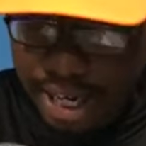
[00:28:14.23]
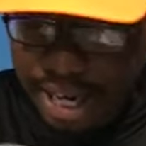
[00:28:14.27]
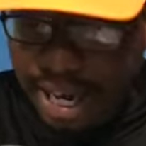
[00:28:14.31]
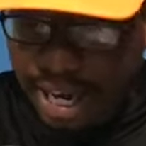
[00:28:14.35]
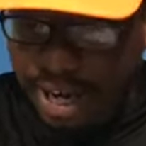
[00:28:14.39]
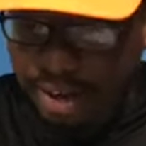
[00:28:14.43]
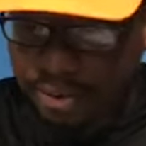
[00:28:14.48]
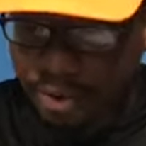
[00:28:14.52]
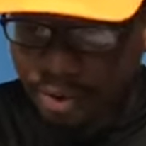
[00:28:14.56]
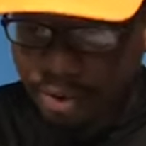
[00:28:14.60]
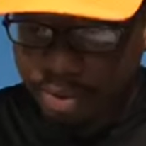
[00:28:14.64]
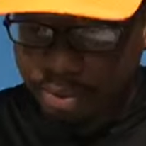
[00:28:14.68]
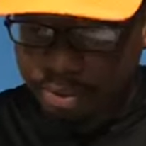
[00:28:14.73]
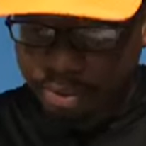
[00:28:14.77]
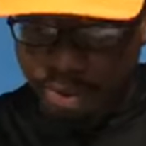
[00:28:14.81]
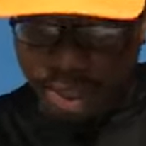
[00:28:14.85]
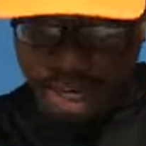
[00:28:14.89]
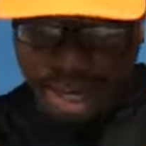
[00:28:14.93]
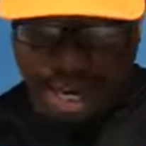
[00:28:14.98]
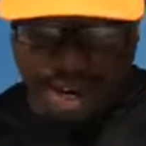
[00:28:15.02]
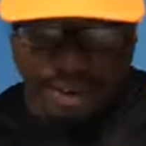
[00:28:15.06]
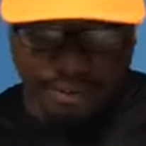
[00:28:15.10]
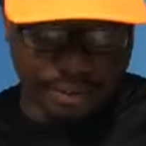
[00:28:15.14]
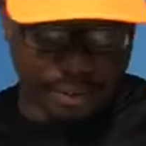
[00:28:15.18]
we have
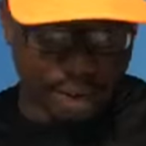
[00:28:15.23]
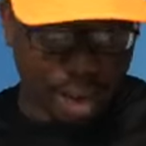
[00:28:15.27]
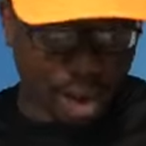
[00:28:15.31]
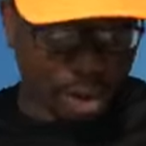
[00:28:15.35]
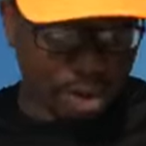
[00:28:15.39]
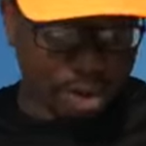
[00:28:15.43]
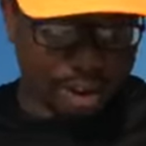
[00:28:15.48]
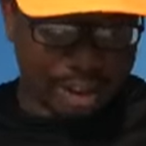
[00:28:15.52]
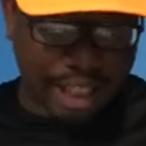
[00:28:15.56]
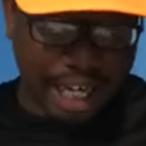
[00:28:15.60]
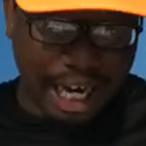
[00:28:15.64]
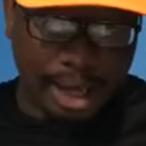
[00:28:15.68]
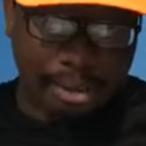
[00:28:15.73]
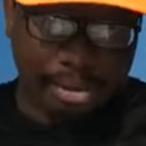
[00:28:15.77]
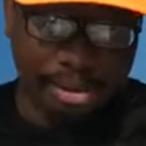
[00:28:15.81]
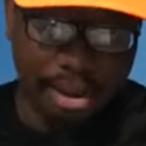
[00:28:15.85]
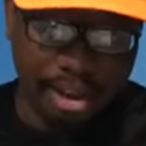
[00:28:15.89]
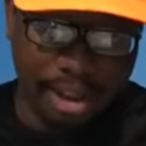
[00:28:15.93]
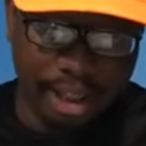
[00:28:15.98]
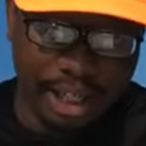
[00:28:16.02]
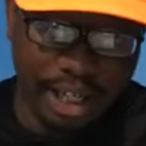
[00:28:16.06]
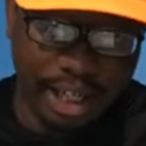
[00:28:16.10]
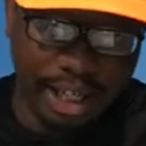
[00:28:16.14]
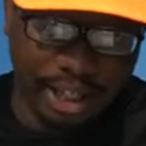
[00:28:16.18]
you have those
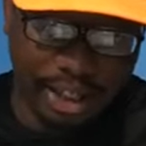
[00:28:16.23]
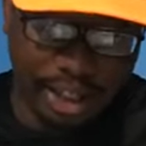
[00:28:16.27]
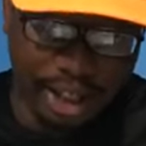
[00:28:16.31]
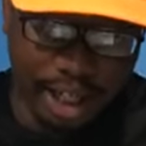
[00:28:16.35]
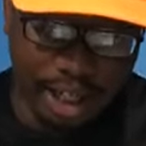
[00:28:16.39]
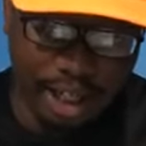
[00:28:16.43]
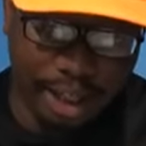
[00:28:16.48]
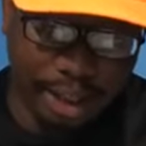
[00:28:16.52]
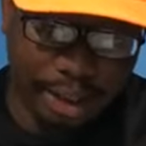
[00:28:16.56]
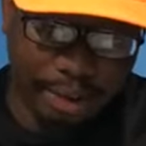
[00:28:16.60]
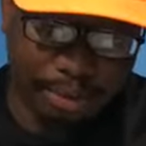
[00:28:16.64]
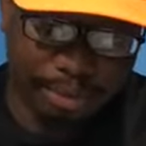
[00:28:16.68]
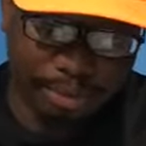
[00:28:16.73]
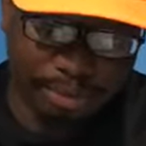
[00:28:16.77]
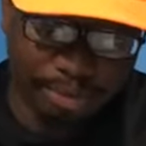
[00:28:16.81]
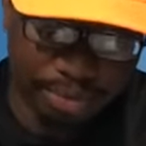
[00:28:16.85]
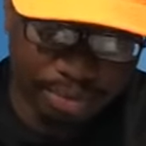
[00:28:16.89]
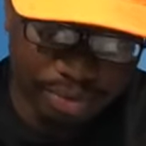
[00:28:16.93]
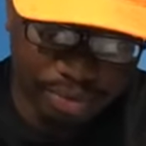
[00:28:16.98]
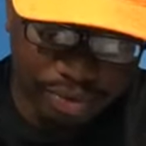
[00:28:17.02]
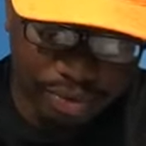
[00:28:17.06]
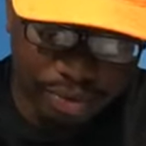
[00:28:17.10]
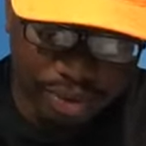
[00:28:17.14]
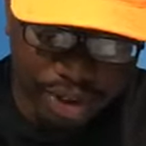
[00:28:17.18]
types, and then
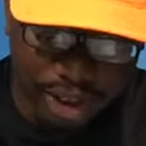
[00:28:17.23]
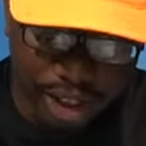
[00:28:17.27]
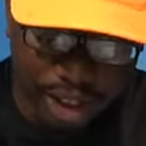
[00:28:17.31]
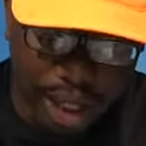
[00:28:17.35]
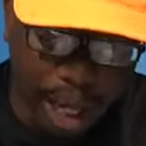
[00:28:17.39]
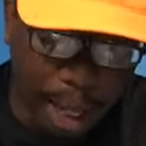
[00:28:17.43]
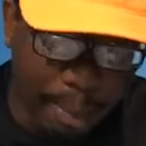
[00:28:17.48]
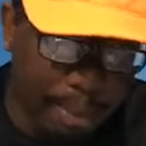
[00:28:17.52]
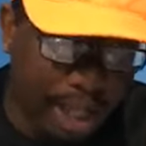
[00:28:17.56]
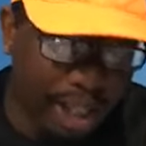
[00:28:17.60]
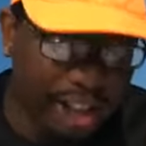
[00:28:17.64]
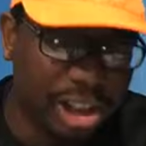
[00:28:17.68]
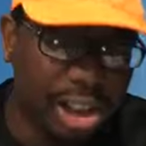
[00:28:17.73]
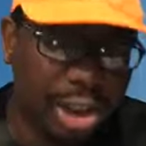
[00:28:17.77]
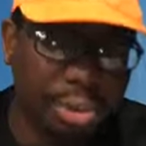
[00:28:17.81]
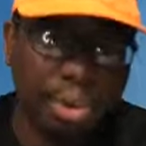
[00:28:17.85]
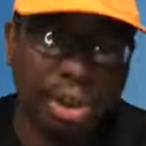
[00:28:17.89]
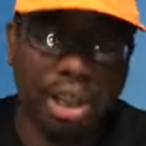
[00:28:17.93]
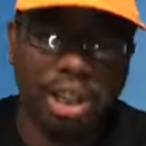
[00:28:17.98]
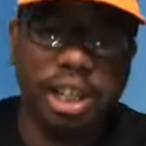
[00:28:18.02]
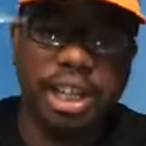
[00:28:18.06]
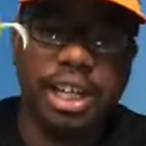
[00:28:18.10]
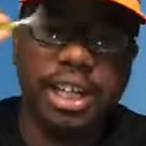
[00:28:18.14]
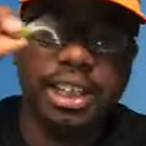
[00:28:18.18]
I'm not
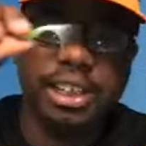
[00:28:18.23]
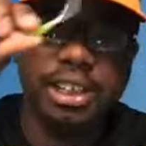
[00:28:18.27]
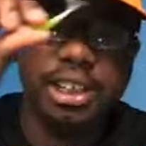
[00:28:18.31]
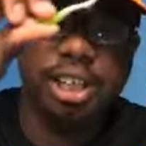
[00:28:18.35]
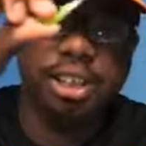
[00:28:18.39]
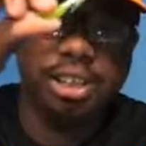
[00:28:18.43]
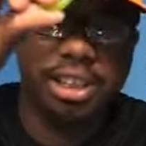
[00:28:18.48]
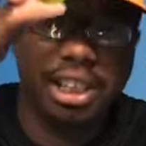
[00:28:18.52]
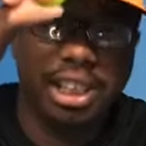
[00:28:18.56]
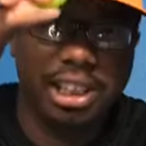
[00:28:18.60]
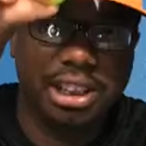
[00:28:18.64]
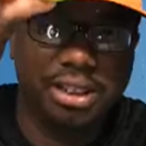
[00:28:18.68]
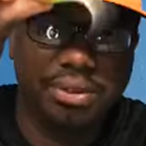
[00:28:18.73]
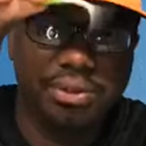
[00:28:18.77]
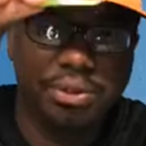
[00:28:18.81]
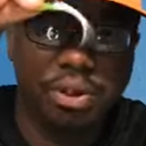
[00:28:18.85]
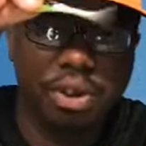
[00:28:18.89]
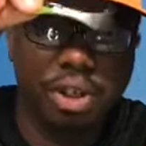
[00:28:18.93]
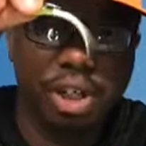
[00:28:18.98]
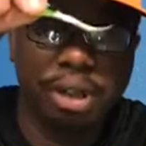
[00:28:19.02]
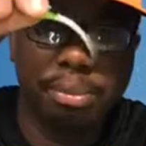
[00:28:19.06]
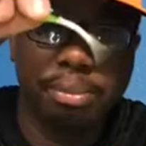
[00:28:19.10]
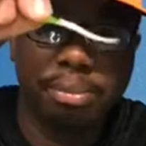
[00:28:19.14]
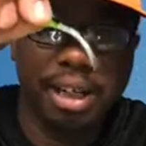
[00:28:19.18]
sure what Larry sells his
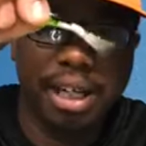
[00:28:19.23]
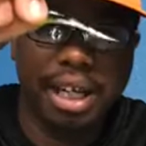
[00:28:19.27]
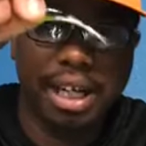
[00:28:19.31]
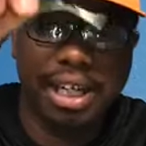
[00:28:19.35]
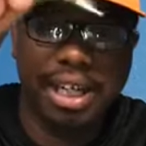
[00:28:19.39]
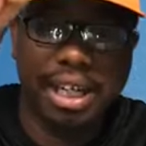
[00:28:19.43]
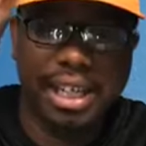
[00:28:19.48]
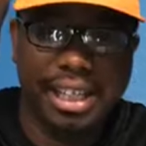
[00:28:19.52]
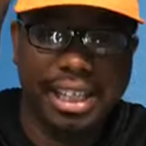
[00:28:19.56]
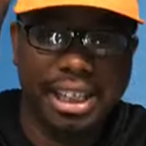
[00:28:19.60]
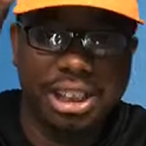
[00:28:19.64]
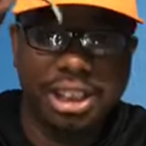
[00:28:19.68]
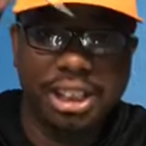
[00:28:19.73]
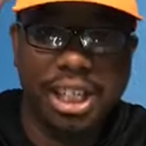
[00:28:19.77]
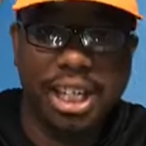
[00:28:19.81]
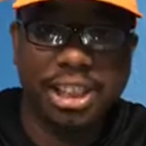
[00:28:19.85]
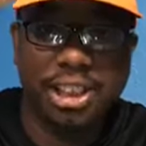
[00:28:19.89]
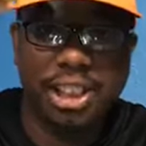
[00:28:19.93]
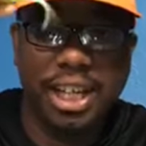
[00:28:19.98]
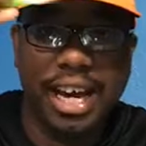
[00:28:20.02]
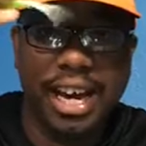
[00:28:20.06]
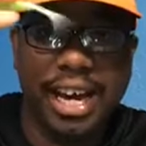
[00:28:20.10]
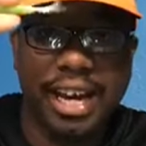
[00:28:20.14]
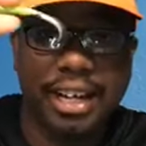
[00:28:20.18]
for, but his
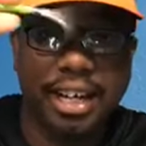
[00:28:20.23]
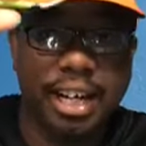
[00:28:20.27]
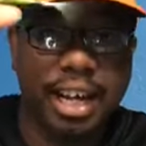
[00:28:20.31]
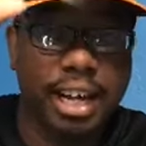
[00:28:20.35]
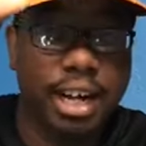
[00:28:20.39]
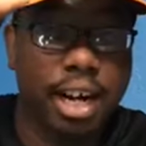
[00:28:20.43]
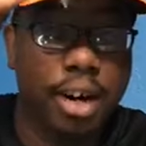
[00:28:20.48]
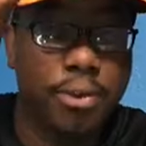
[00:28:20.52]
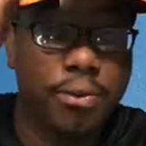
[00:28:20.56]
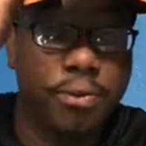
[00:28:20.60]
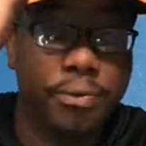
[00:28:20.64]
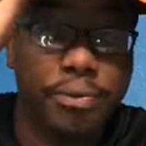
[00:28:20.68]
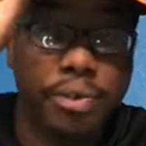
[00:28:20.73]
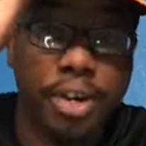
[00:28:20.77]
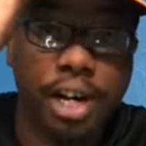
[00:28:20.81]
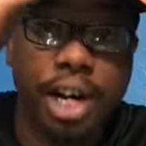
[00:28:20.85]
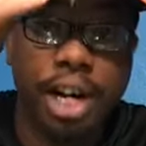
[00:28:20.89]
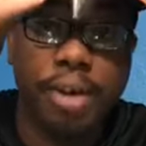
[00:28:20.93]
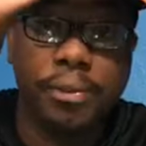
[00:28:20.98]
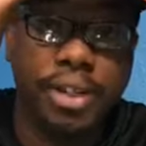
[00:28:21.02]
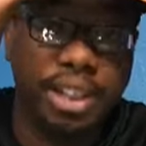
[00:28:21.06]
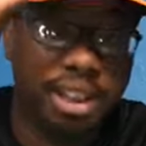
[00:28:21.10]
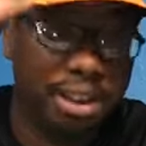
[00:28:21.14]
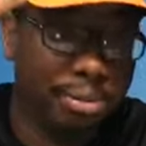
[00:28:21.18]
jigs are at a
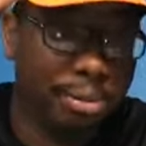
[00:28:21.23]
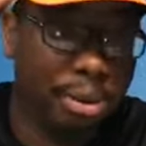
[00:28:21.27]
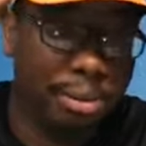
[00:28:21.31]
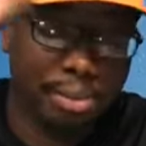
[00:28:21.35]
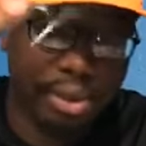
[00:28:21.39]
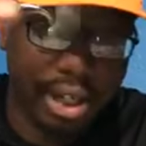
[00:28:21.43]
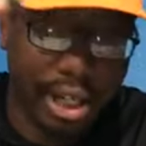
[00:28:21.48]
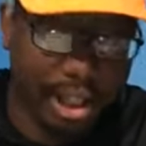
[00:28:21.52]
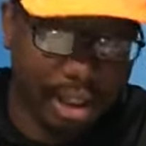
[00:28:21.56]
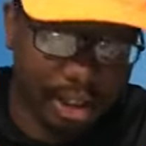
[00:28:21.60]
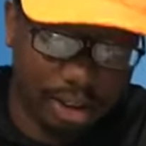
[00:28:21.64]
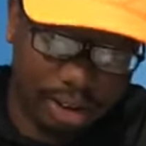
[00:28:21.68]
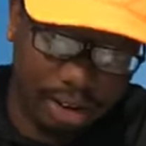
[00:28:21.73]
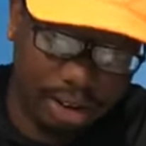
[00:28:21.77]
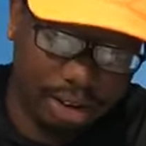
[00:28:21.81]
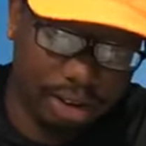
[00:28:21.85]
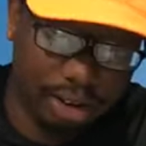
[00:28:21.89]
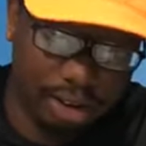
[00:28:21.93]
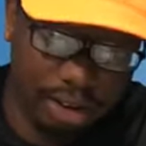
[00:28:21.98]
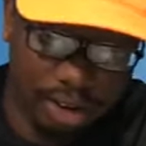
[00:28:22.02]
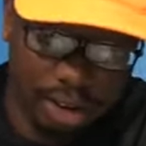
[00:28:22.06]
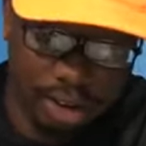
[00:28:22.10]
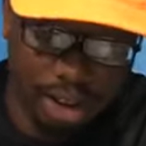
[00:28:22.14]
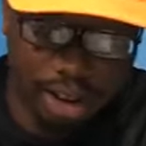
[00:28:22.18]
very reasonable
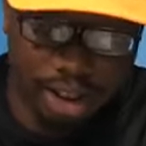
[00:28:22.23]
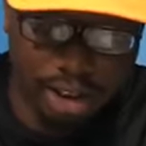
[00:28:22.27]
price.